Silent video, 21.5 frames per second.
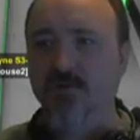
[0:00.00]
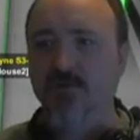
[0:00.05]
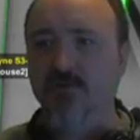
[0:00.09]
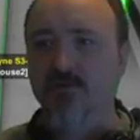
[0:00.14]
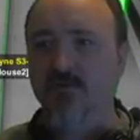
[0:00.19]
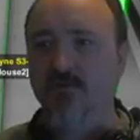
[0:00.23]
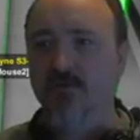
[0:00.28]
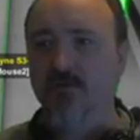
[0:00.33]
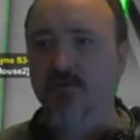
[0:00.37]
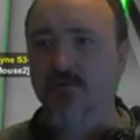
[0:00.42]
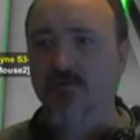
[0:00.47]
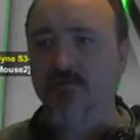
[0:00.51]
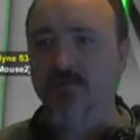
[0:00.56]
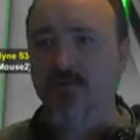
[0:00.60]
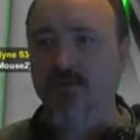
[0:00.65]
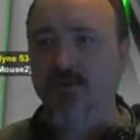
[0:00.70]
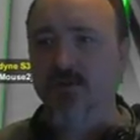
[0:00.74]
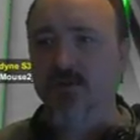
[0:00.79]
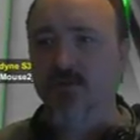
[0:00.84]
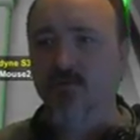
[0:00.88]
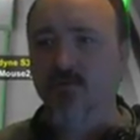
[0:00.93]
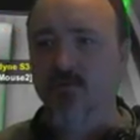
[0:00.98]
or if
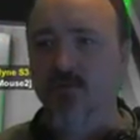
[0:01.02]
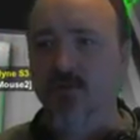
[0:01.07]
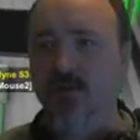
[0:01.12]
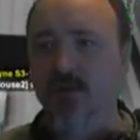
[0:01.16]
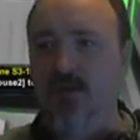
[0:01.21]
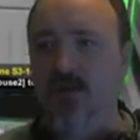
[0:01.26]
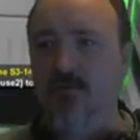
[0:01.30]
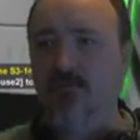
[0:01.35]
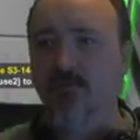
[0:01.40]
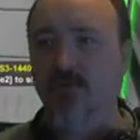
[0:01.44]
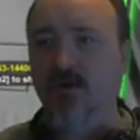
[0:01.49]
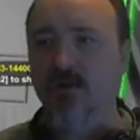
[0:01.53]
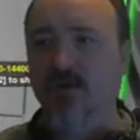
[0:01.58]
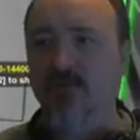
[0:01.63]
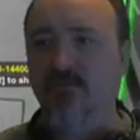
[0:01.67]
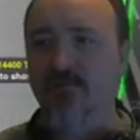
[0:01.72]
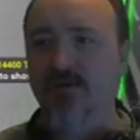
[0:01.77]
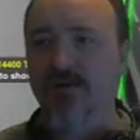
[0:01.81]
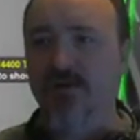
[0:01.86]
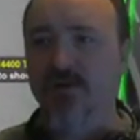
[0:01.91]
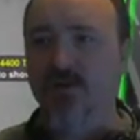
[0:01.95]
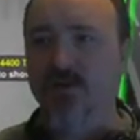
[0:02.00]
it's the one that I
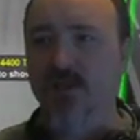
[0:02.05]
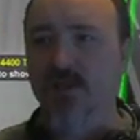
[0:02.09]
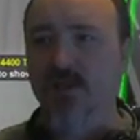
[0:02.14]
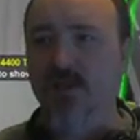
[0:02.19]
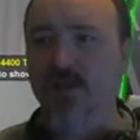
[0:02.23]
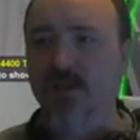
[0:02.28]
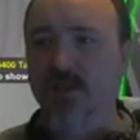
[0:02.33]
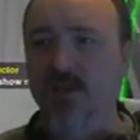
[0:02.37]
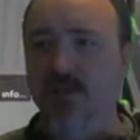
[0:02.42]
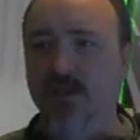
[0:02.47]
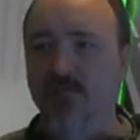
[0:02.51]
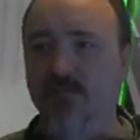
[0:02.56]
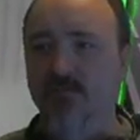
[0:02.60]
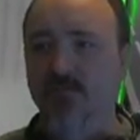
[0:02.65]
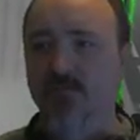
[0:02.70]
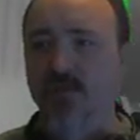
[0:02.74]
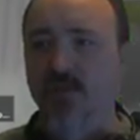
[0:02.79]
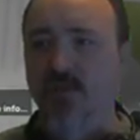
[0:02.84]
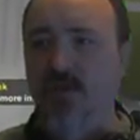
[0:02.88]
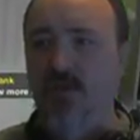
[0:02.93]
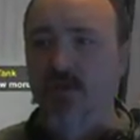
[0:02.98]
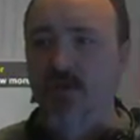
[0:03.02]
modified slightly.
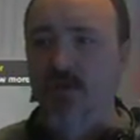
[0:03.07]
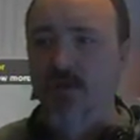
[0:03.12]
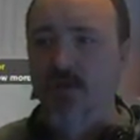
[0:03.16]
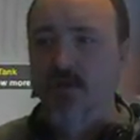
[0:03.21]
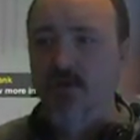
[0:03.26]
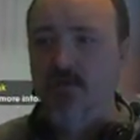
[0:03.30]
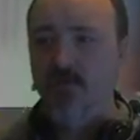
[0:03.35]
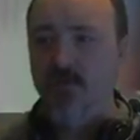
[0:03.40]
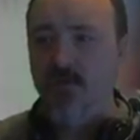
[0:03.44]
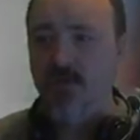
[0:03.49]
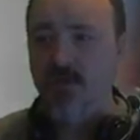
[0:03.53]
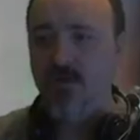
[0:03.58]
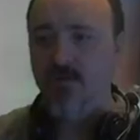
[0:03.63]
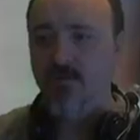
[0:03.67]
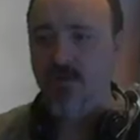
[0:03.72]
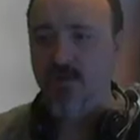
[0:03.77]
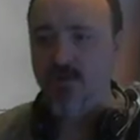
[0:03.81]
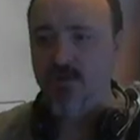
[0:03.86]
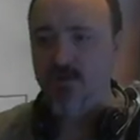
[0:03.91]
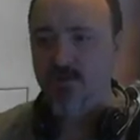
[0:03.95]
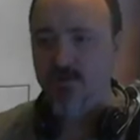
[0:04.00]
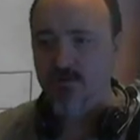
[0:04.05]
We need to
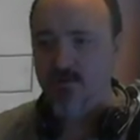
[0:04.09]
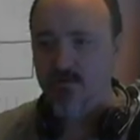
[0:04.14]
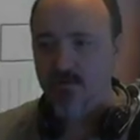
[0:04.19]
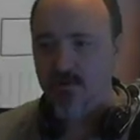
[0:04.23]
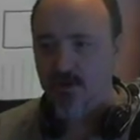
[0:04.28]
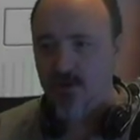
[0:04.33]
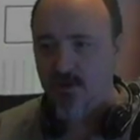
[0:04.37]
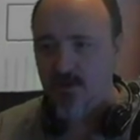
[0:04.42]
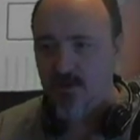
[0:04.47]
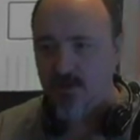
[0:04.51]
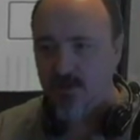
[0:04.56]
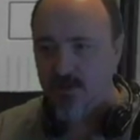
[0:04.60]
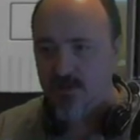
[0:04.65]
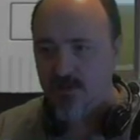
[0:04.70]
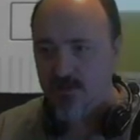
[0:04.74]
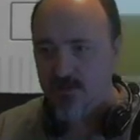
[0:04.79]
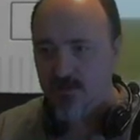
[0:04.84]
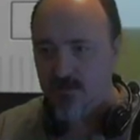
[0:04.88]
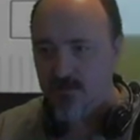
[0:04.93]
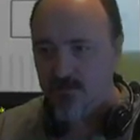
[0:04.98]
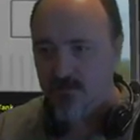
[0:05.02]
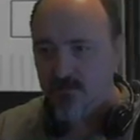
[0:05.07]
make sure that,
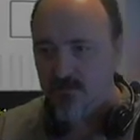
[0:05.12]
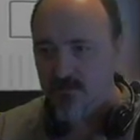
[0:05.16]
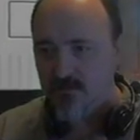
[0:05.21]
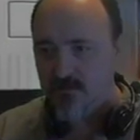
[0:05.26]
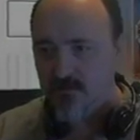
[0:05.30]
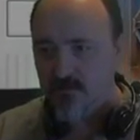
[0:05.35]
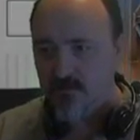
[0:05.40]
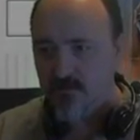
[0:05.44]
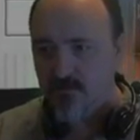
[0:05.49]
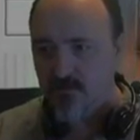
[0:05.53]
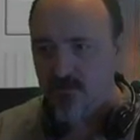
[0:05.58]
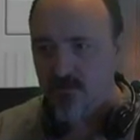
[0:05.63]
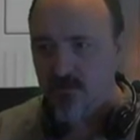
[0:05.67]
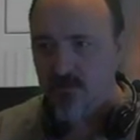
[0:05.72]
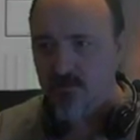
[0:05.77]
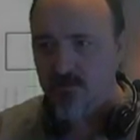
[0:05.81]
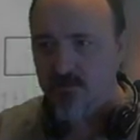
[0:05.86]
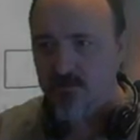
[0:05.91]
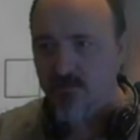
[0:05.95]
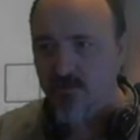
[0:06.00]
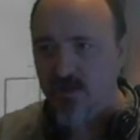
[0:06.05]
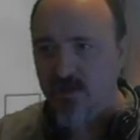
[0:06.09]
where are
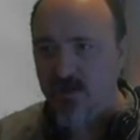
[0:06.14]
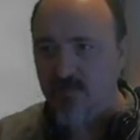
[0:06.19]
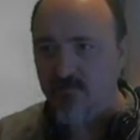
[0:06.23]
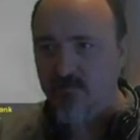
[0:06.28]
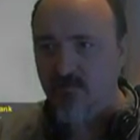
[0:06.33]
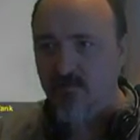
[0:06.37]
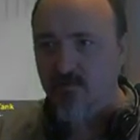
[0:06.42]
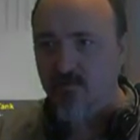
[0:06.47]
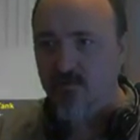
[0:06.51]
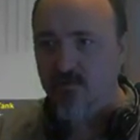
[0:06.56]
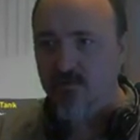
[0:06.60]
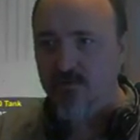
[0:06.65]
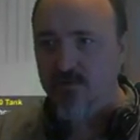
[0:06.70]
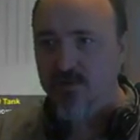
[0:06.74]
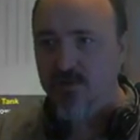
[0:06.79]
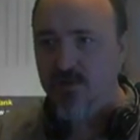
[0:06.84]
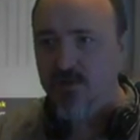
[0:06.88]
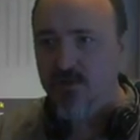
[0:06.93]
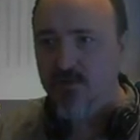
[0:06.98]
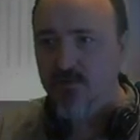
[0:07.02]
those manifolds?